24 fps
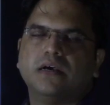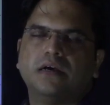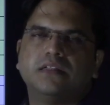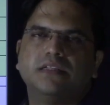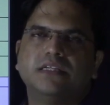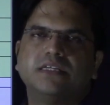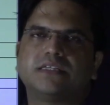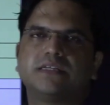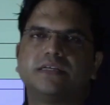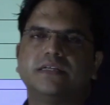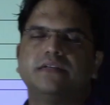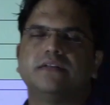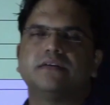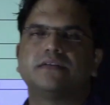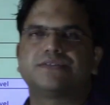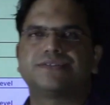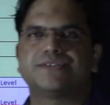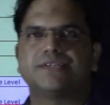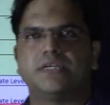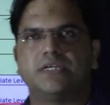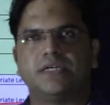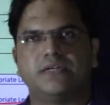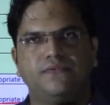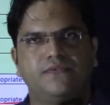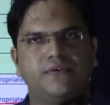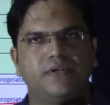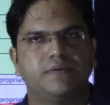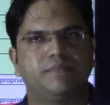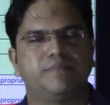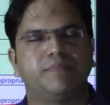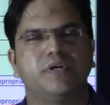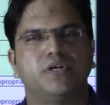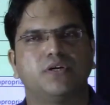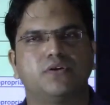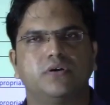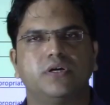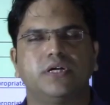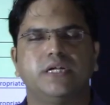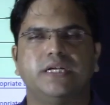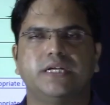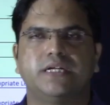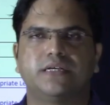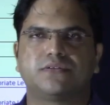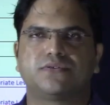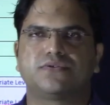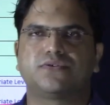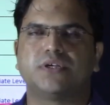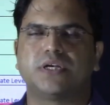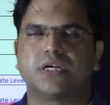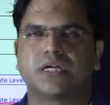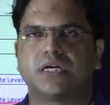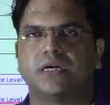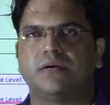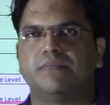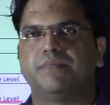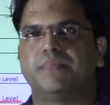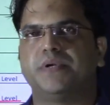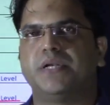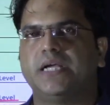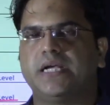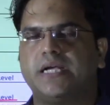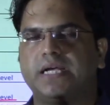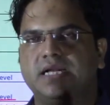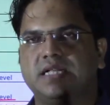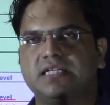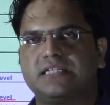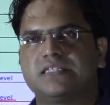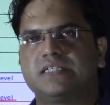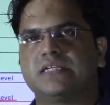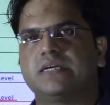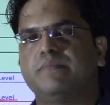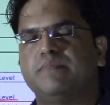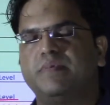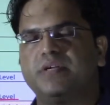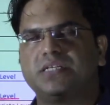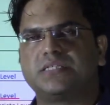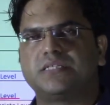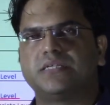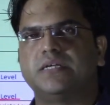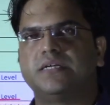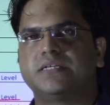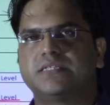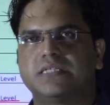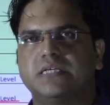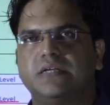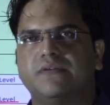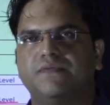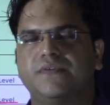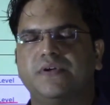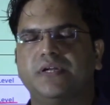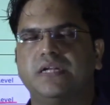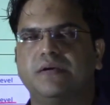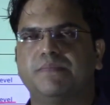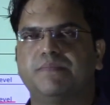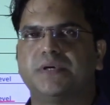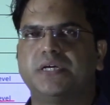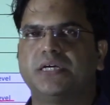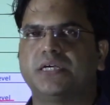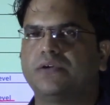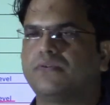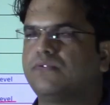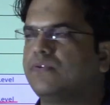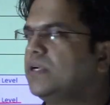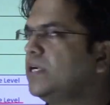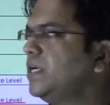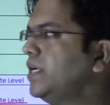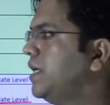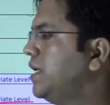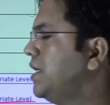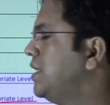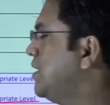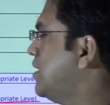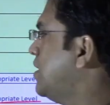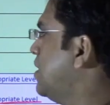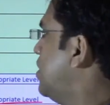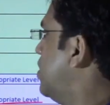this industrial development or industrial company can establish itself in a particular area,